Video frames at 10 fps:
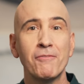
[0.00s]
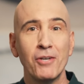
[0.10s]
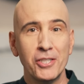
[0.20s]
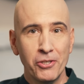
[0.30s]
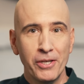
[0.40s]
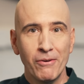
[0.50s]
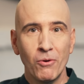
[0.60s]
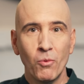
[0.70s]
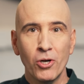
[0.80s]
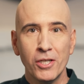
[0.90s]
after I show you
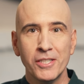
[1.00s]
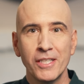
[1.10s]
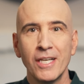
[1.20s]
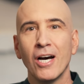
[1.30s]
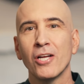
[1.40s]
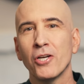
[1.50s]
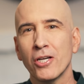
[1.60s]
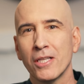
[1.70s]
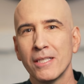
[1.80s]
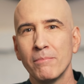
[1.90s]
how it works, I'll
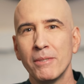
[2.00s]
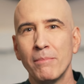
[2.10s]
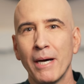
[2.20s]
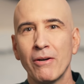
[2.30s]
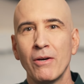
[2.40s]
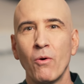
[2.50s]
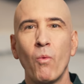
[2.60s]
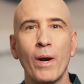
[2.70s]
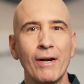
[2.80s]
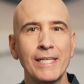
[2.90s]
talk a little bit about
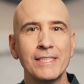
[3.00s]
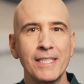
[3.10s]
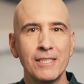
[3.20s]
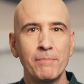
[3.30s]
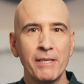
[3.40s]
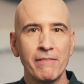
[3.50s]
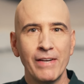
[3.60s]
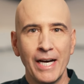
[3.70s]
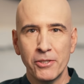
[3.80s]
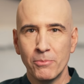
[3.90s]
where I see this being
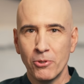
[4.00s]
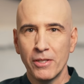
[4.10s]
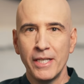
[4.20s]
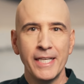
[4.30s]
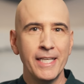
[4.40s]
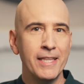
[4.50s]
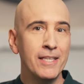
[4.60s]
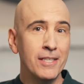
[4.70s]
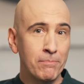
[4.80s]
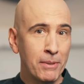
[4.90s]
valuable in
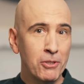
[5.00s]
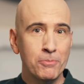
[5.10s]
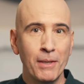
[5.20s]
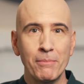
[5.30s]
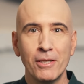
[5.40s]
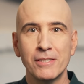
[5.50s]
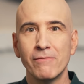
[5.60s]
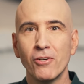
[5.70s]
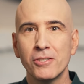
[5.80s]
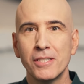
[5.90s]
the Pillars, Pipelines,
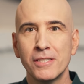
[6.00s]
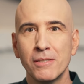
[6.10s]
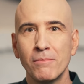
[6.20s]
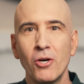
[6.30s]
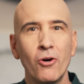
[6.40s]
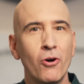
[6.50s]
and Vault system,